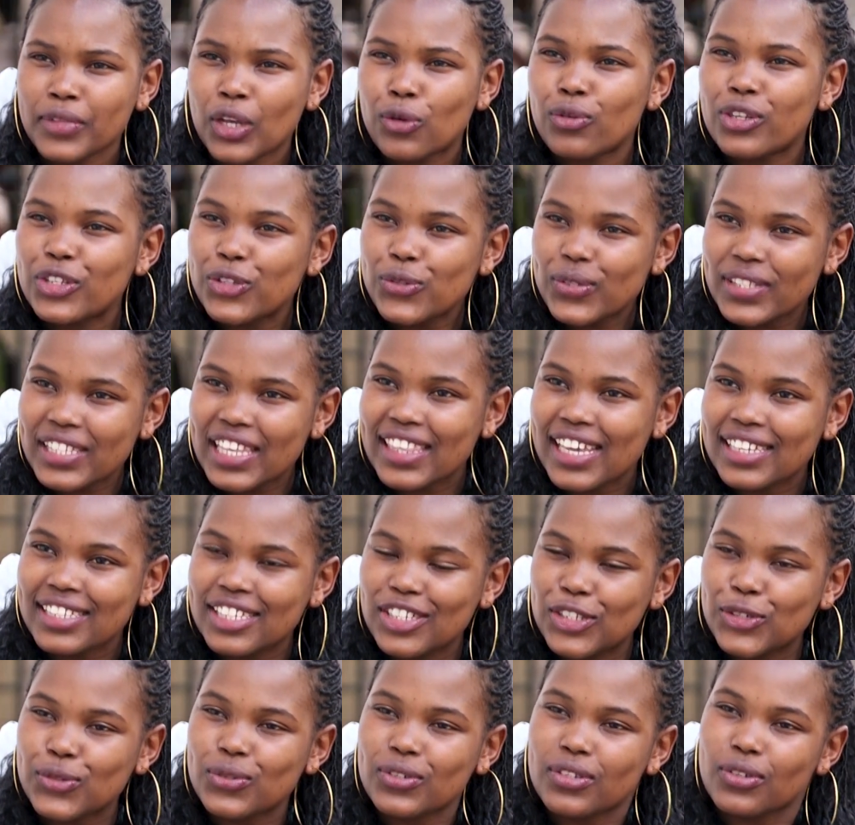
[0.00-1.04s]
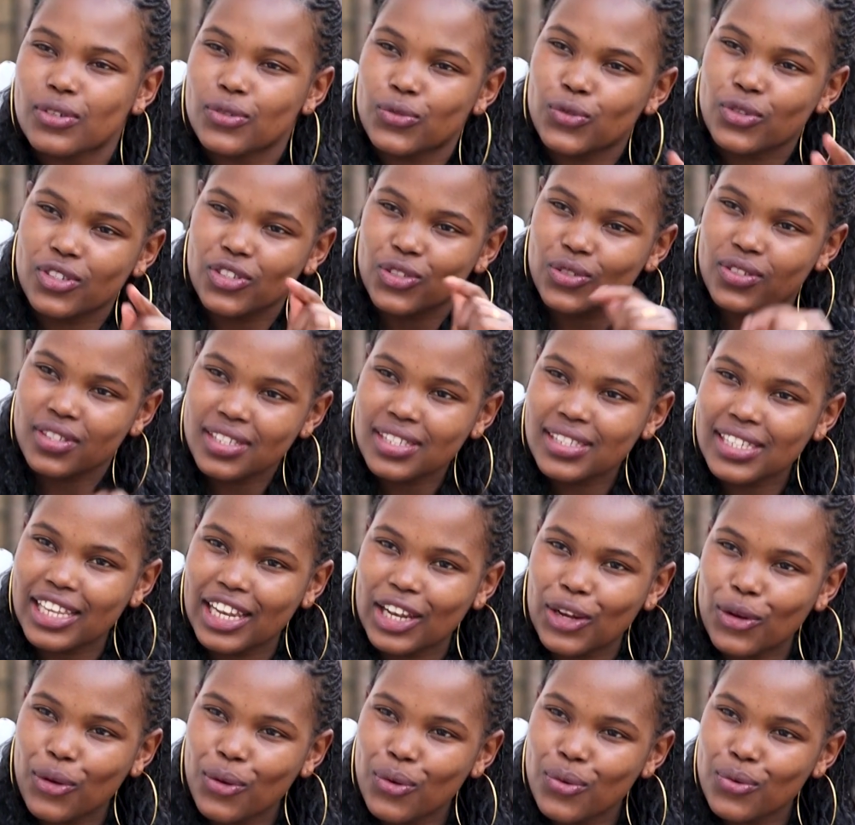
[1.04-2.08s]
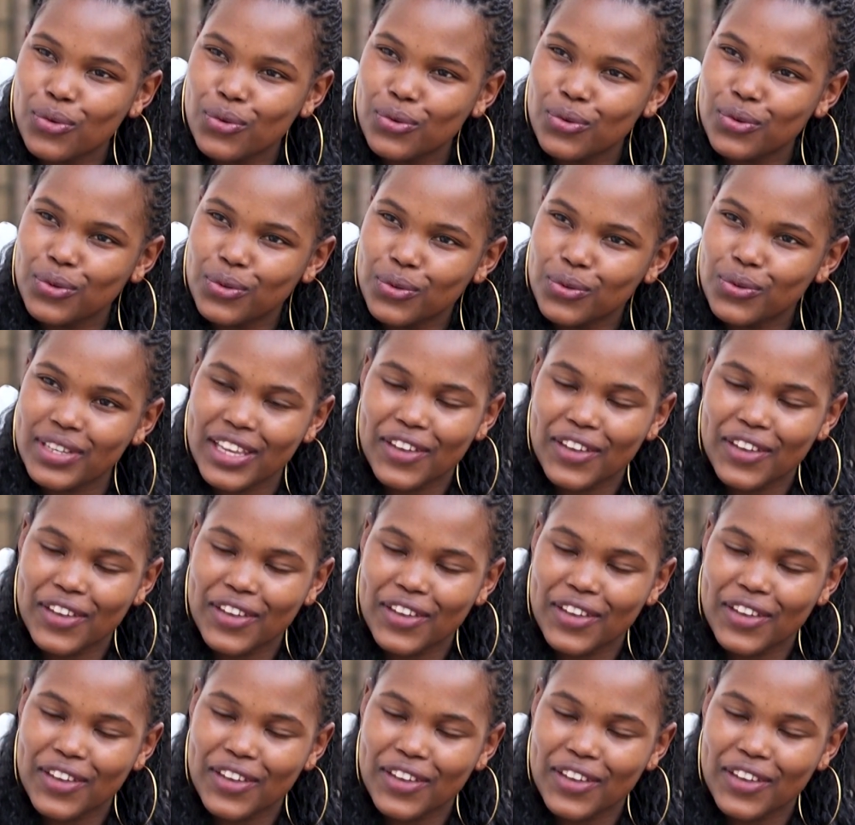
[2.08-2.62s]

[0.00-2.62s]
Would you say that it was your sister-in-law who